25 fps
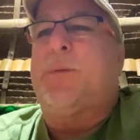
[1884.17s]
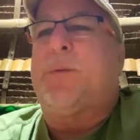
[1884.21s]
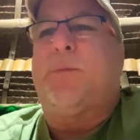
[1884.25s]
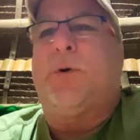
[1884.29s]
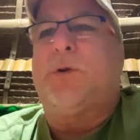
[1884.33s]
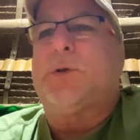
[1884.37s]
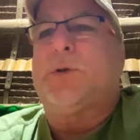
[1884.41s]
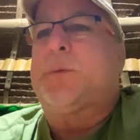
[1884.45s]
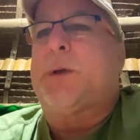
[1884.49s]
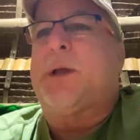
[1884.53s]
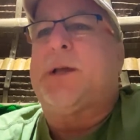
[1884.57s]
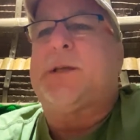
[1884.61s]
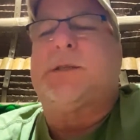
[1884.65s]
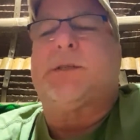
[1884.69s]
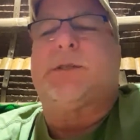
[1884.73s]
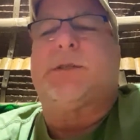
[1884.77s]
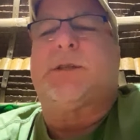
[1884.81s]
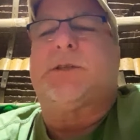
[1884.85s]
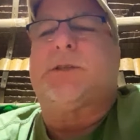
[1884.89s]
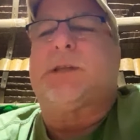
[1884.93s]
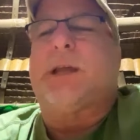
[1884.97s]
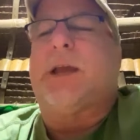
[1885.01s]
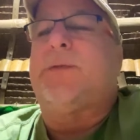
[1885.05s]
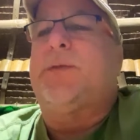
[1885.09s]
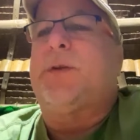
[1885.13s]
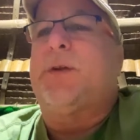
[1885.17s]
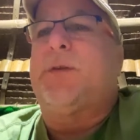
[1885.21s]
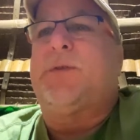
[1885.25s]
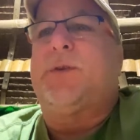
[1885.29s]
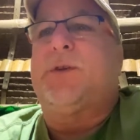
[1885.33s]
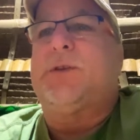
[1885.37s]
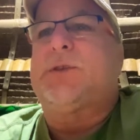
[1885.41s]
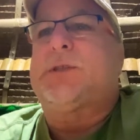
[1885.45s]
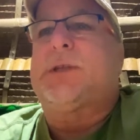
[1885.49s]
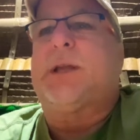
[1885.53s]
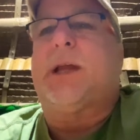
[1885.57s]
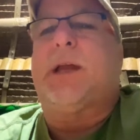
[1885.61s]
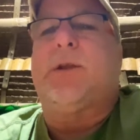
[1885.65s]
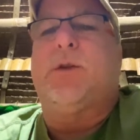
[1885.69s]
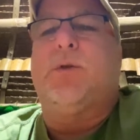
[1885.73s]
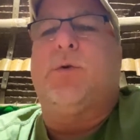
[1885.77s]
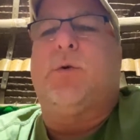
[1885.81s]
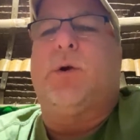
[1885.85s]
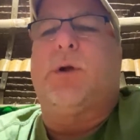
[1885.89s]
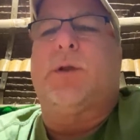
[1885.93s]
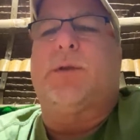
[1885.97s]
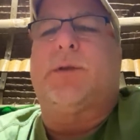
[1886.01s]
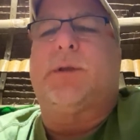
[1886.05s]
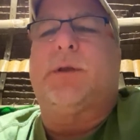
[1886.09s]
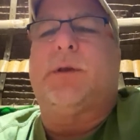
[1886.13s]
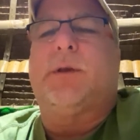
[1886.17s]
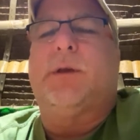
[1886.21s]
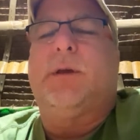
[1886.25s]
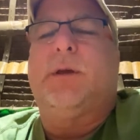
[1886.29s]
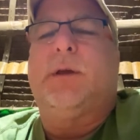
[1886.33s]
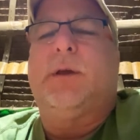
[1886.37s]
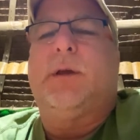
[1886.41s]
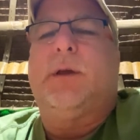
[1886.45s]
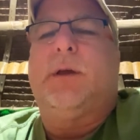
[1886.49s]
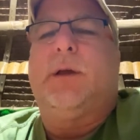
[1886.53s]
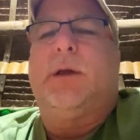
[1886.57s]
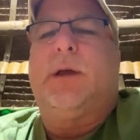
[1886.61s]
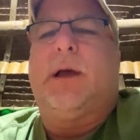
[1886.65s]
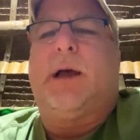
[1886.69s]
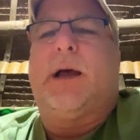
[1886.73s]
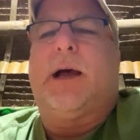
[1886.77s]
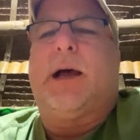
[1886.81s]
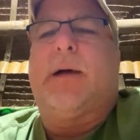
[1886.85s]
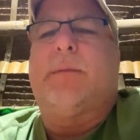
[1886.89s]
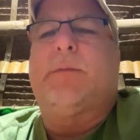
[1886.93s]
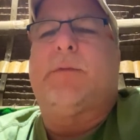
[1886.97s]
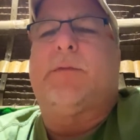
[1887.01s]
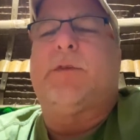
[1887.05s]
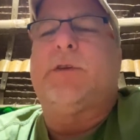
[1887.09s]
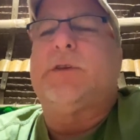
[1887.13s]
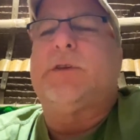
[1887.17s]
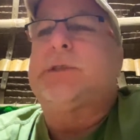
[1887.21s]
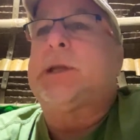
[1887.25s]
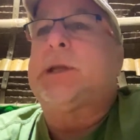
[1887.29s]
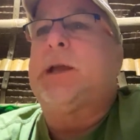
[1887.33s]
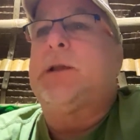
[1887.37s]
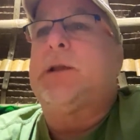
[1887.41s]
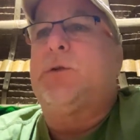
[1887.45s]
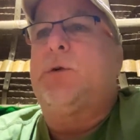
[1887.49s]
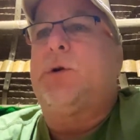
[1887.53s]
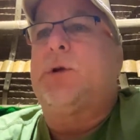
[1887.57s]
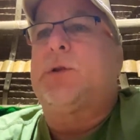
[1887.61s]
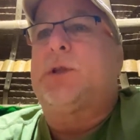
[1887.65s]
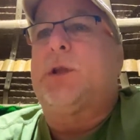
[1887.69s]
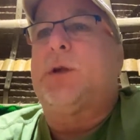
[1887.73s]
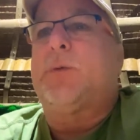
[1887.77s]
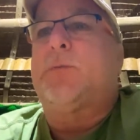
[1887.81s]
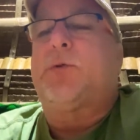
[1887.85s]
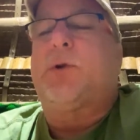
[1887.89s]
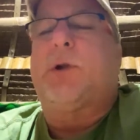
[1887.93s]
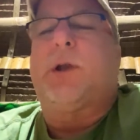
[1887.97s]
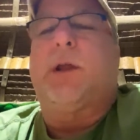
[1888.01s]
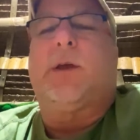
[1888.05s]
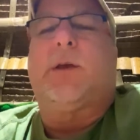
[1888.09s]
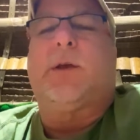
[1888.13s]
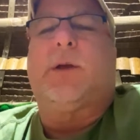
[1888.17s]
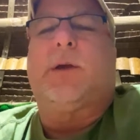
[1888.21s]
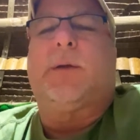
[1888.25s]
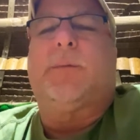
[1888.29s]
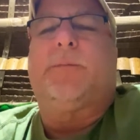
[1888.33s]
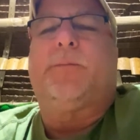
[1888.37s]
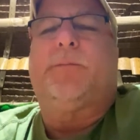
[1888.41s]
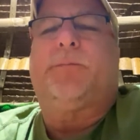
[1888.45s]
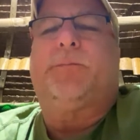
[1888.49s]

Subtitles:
most places are safe here if you stay north. If you stay north, you're pretty good.